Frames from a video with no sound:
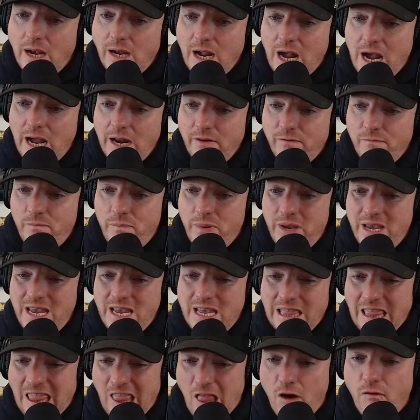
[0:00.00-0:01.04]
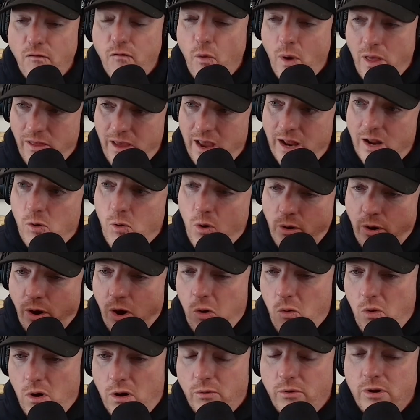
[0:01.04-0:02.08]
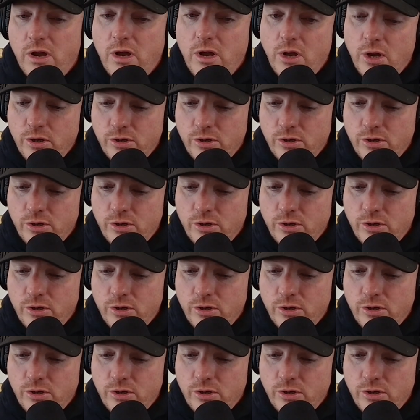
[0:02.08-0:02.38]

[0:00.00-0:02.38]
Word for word: and kind of be in love with it, quote unquote,